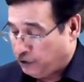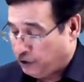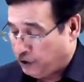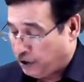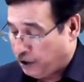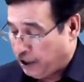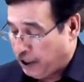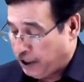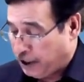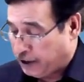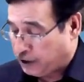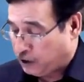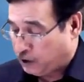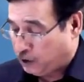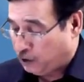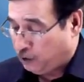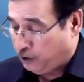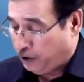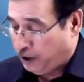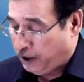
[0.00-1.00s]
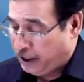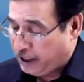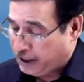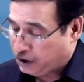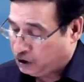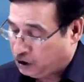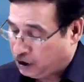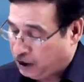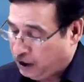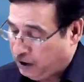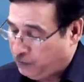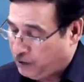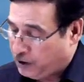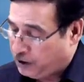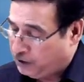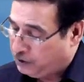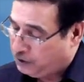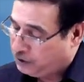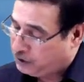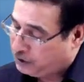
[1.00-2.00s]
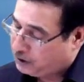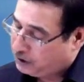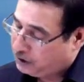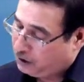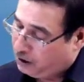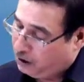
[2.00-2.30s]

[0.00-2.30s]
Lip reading: relates to next 3 months